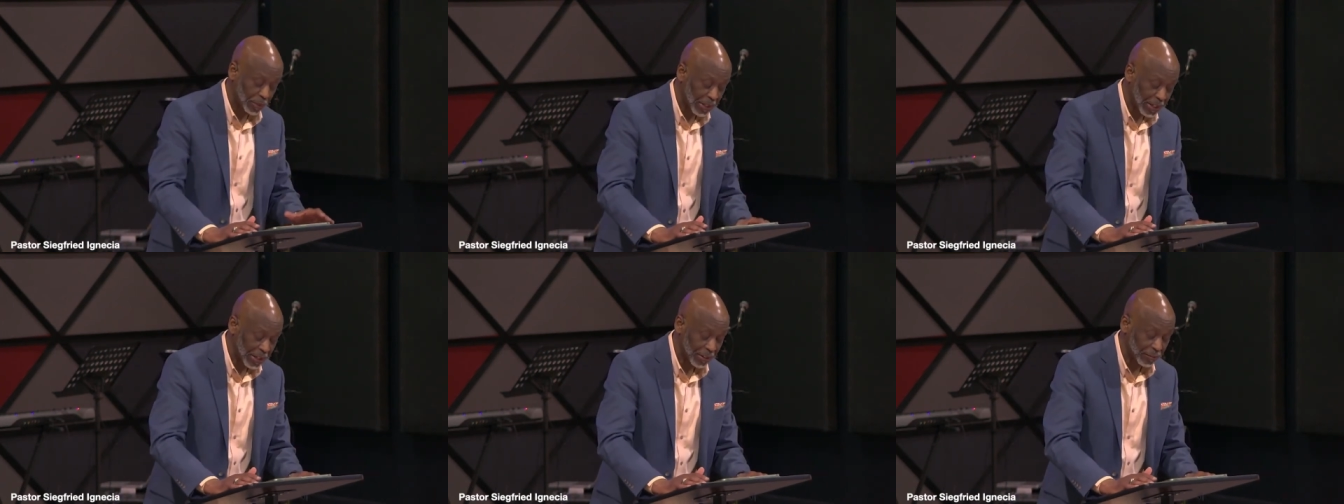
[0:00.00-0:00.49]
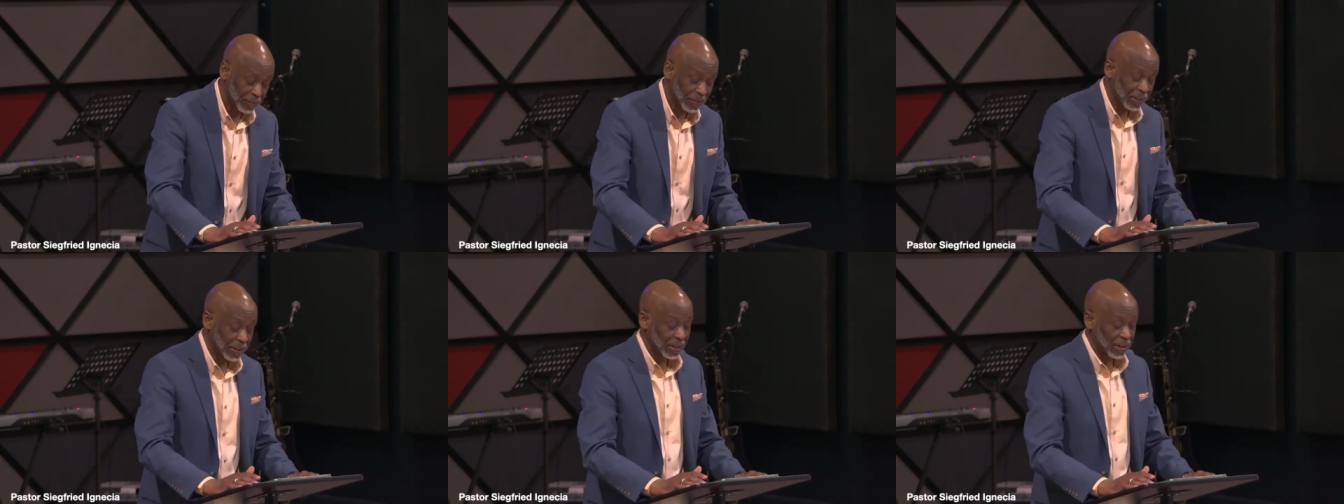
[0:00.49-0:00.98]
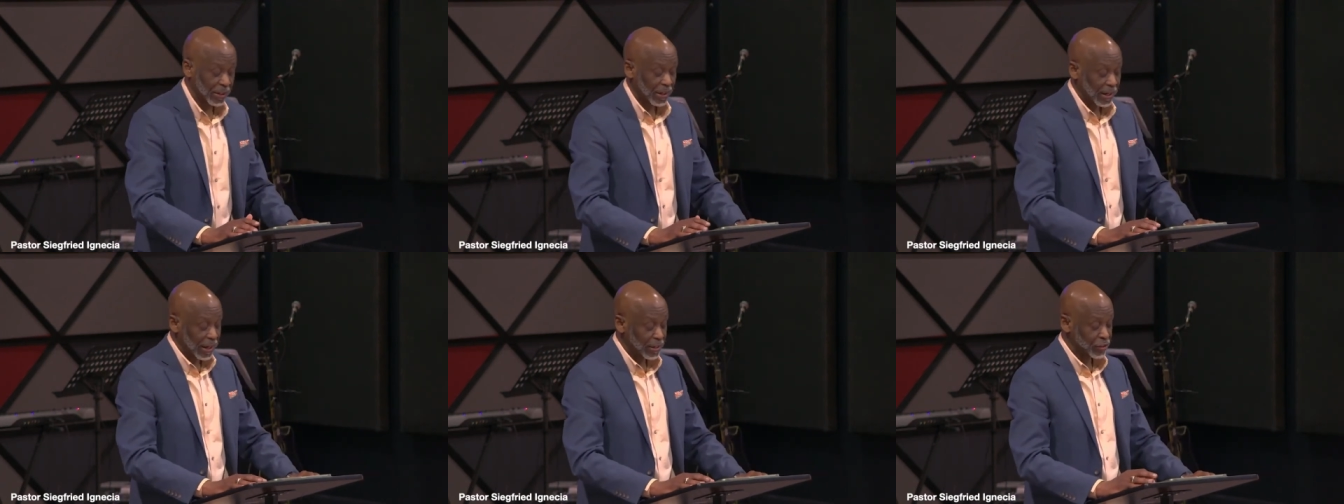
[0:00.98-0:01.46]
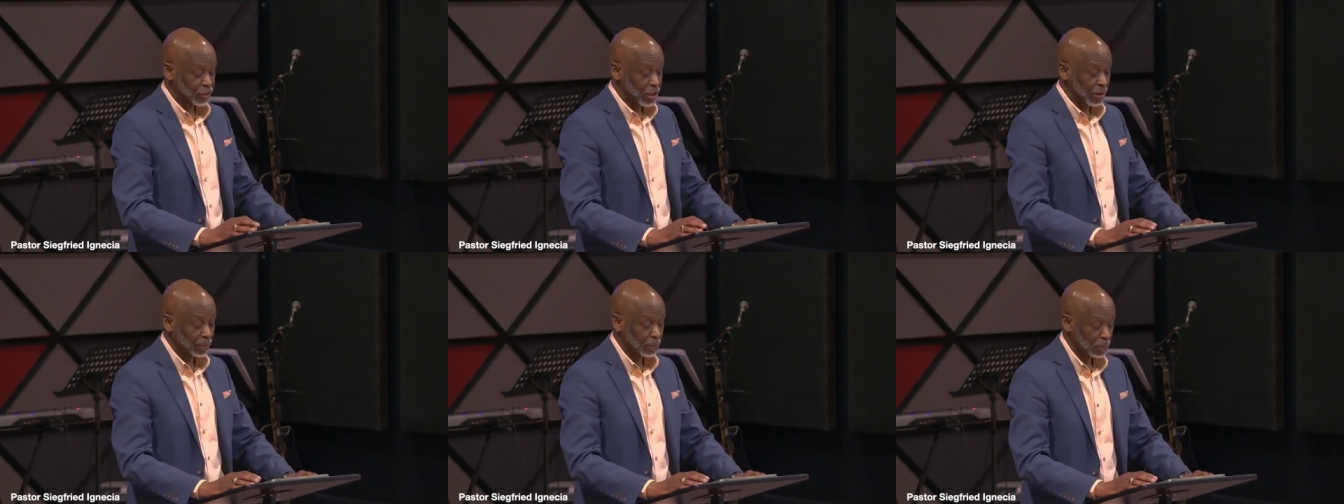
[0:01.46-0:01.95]
will believe and
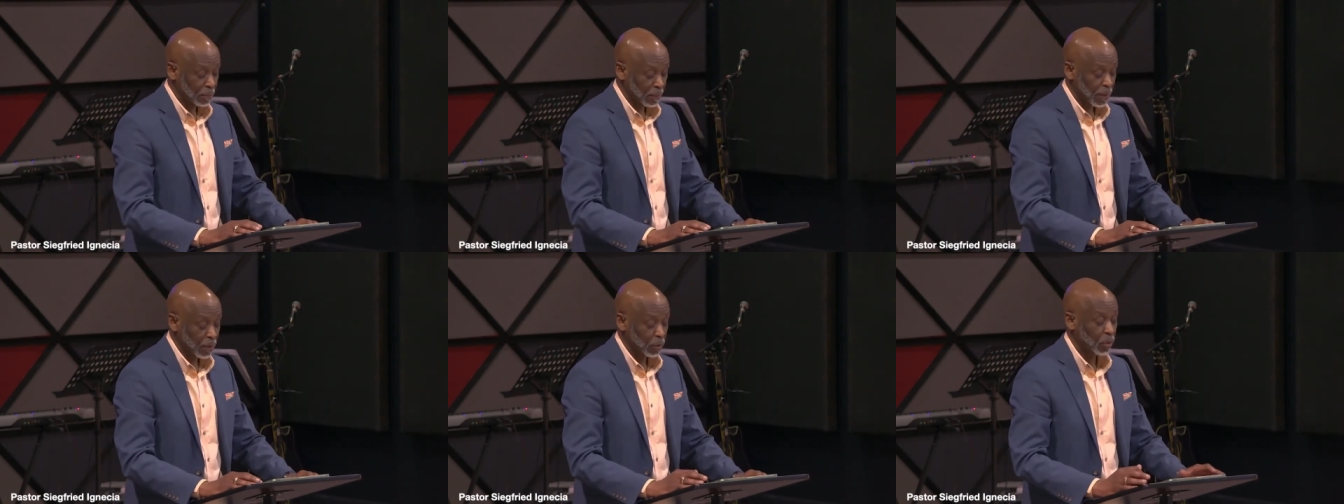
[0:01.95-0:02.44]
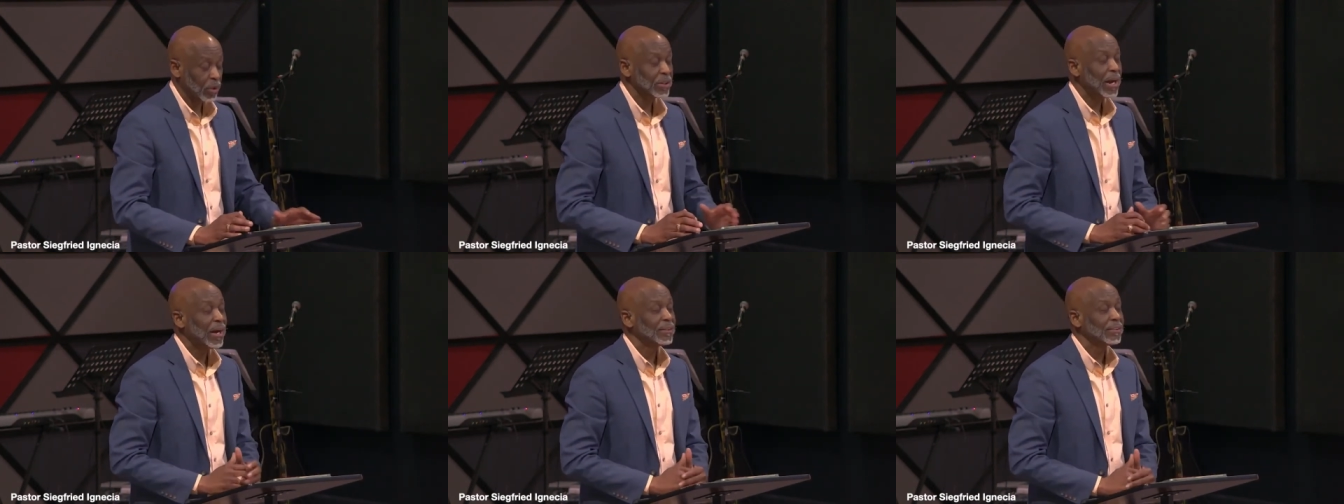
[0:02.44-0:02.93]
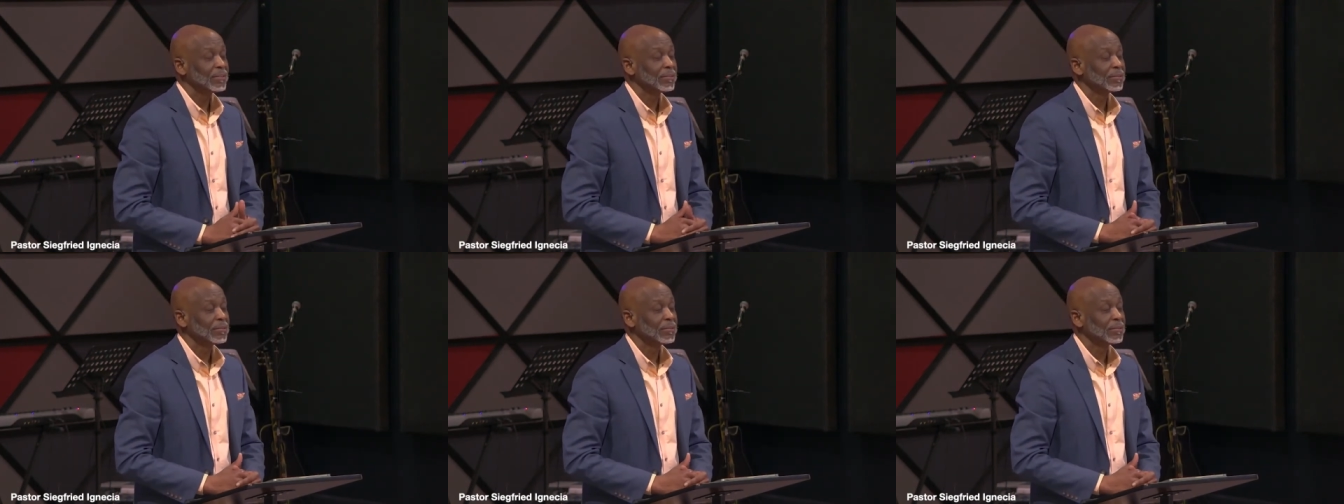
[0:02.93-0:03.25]
some will not.